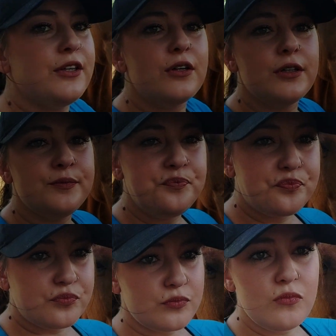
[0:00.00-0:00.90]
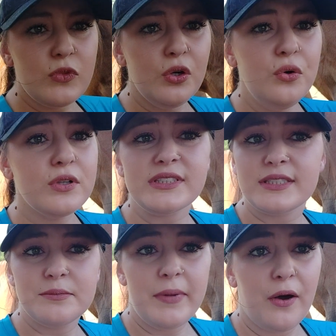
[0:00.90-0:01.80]
your
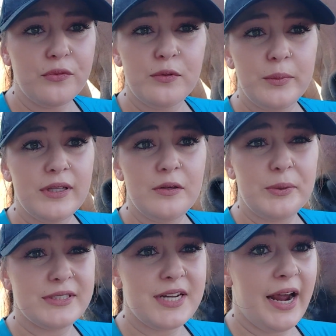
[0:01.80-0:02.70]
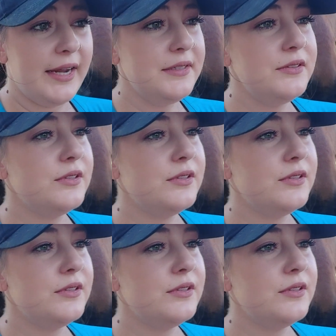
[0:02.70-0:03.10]
horse's mouth will be a little bit tight.